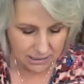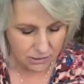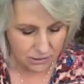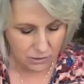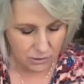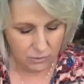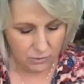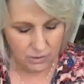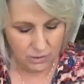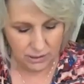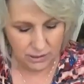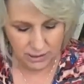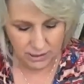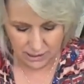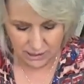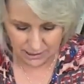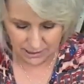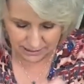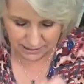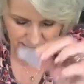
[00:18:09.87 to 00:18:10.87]
These are really
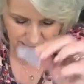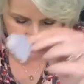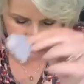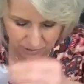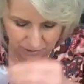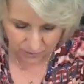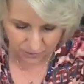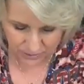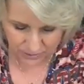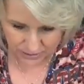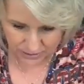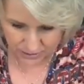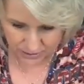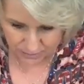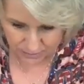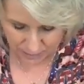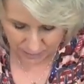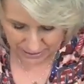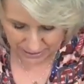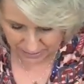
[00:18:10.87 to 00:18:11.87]
nice. That's another one of
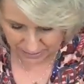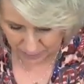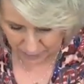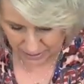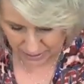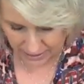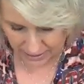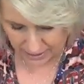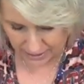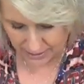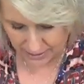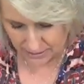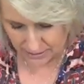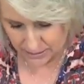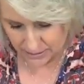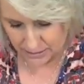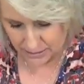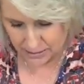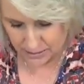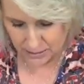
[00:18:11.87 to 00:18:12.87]
the
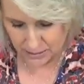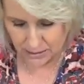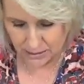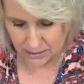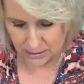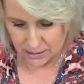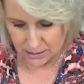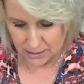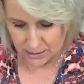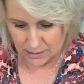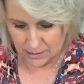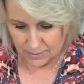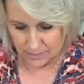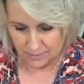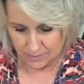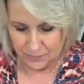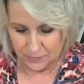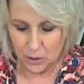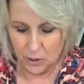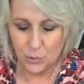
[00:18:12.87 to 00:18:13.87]
backpacks.
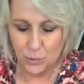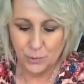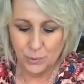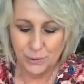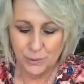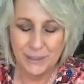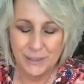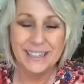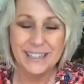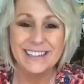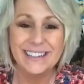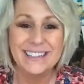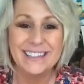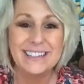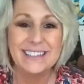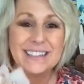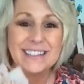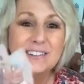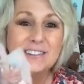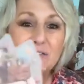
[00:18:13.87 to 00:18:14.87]
Oh, look at
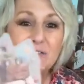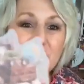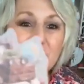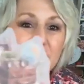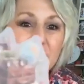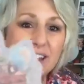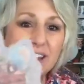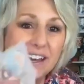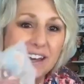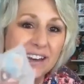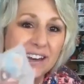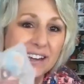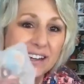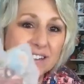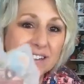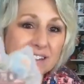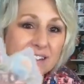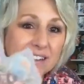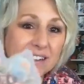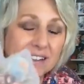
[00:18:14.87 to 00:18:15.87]
this little
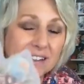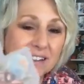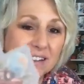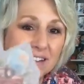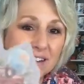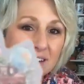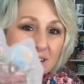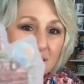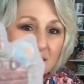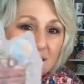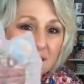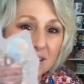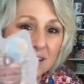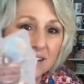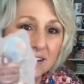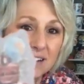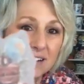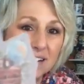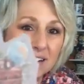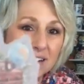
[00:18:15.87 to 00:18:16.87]
vignette.
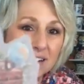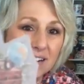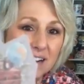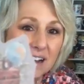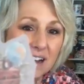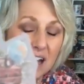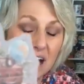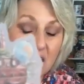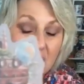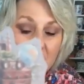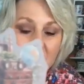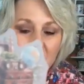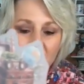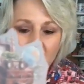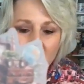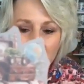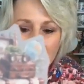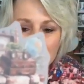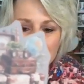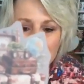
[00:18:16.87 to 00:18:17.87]
I
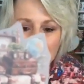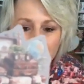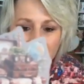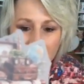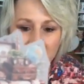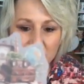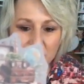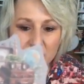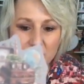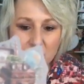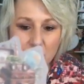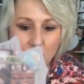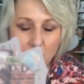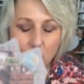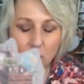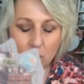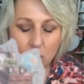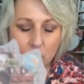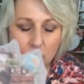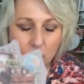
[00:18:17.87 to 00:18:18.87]
have always loved to use
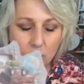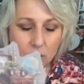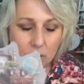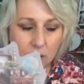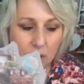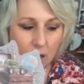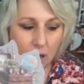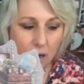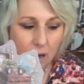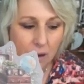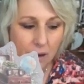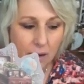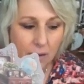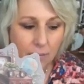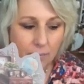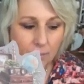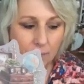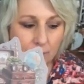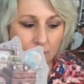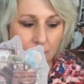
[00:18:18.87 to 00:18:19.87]
old
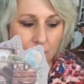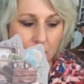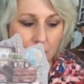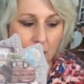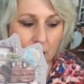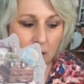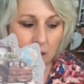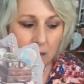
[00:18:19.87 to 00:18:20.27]
um,